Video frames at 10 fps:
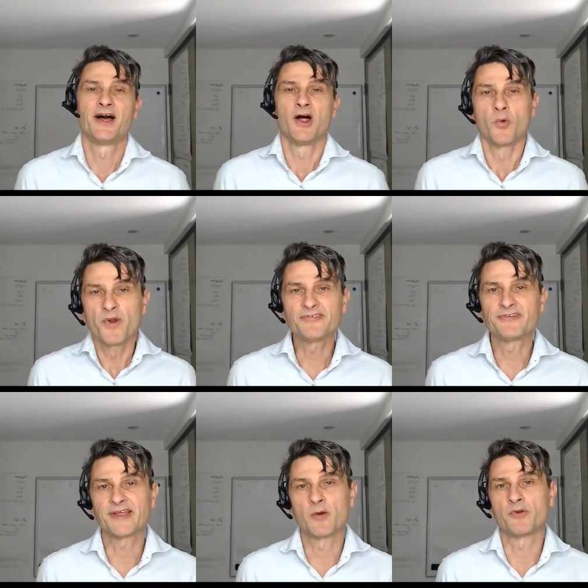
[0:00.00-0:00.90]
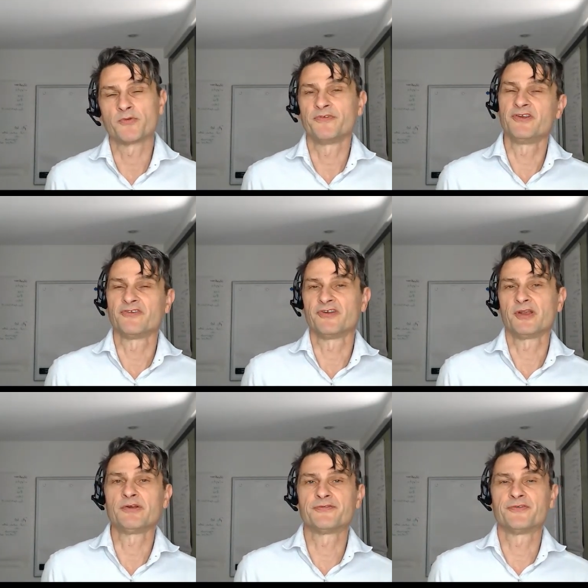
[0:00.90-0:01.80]
Recently I worked with an
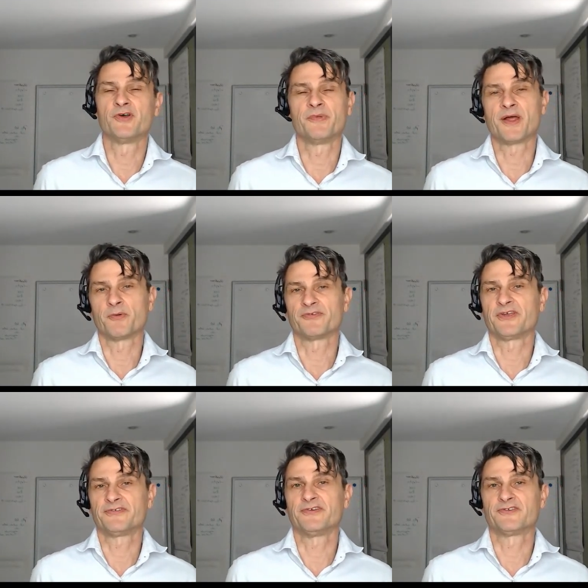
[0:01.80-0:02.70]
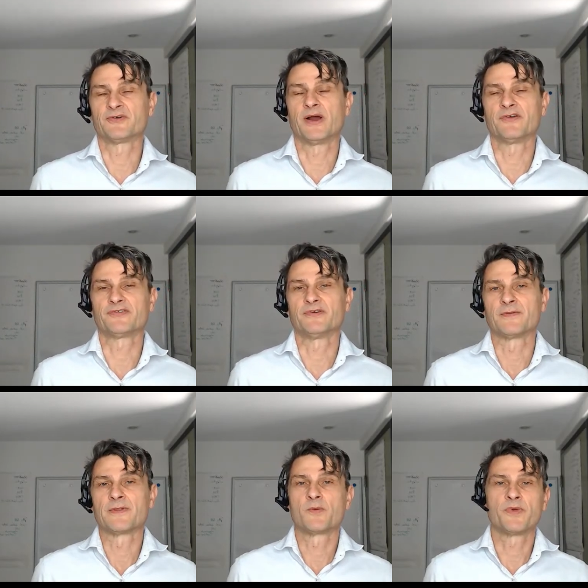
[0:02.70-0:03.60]
engineering firm and that was their situation.
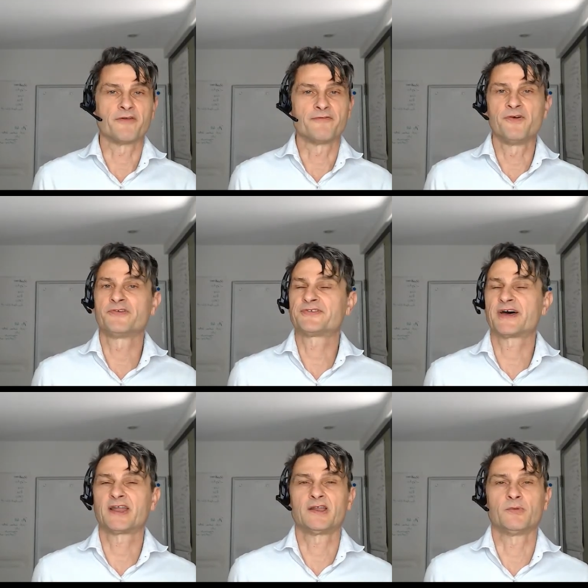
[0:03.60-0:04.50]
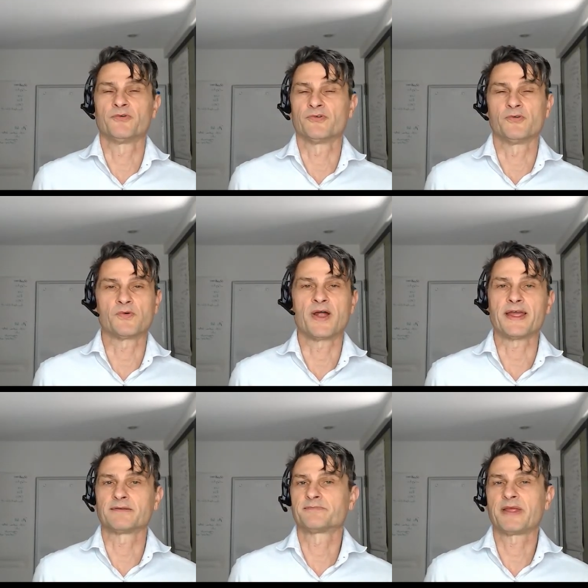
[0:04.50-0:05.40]
When they first started it was all great,
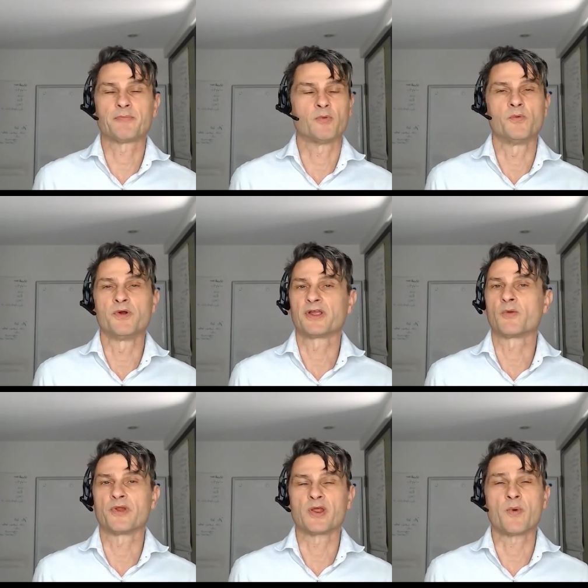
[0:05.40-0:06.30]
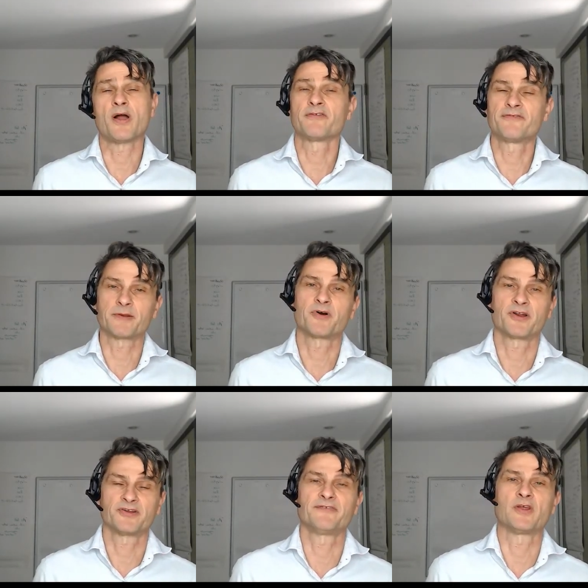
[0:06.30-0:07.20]
people were working really well, in fact
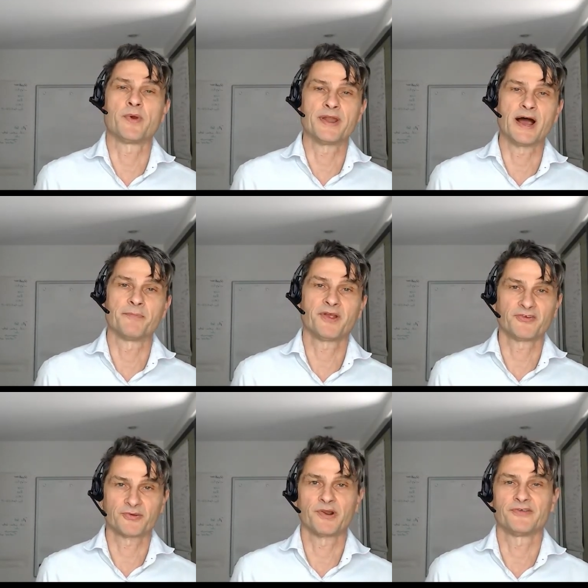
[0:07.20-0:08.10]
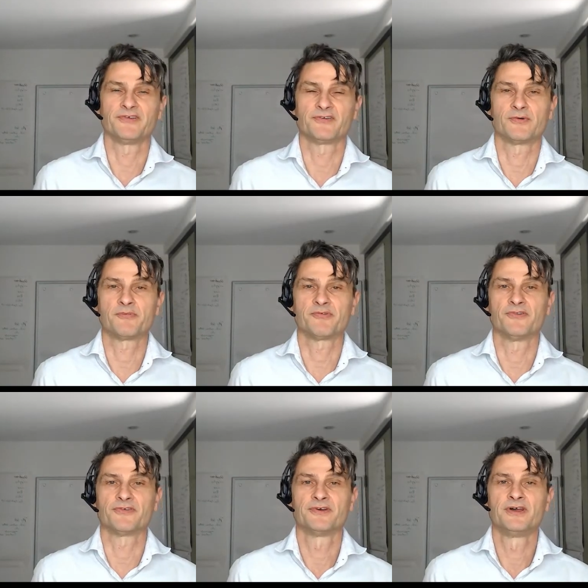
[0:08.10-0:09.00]
productivity went up because there were less
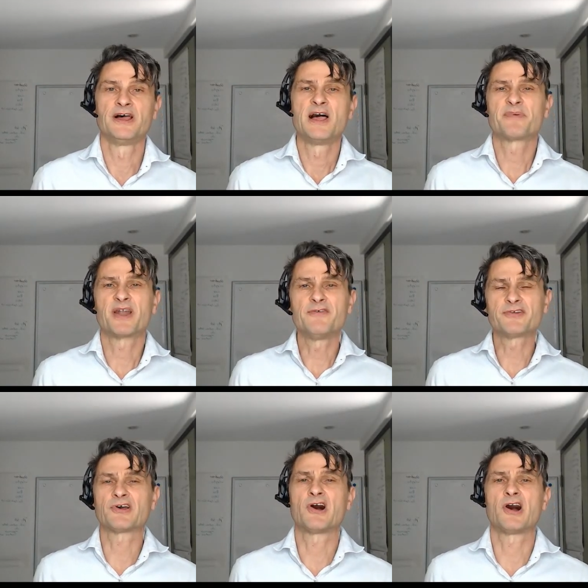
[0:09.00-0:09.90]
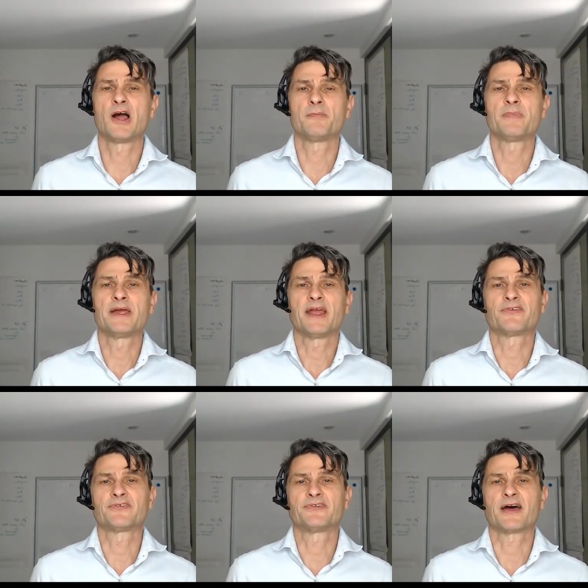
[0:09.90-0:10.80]
interruptions. But over time it
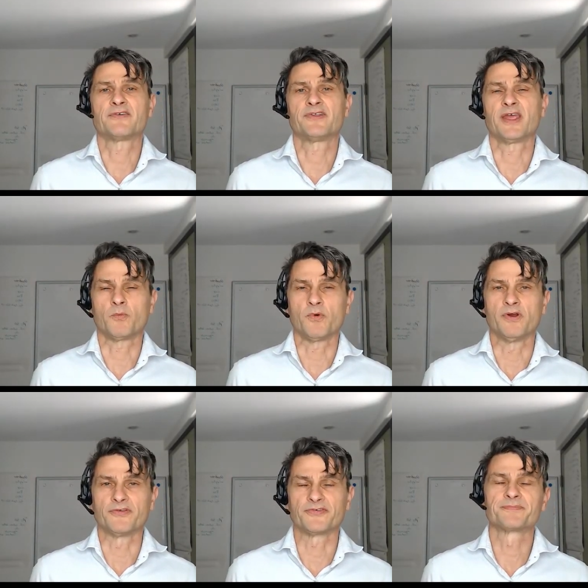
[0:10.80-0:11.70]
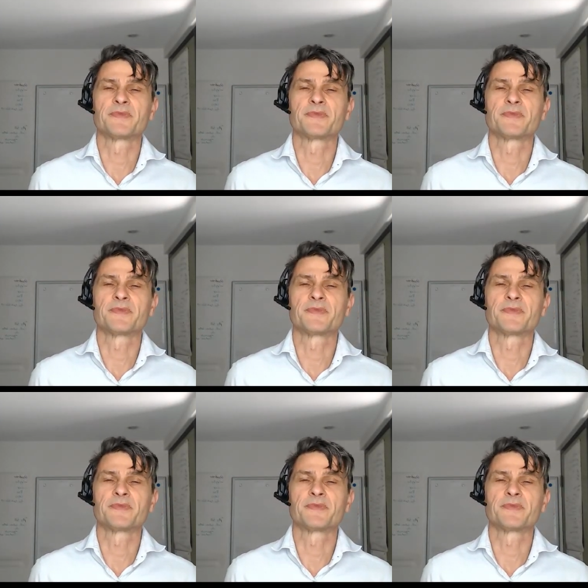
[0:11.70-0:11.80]
started to get worse.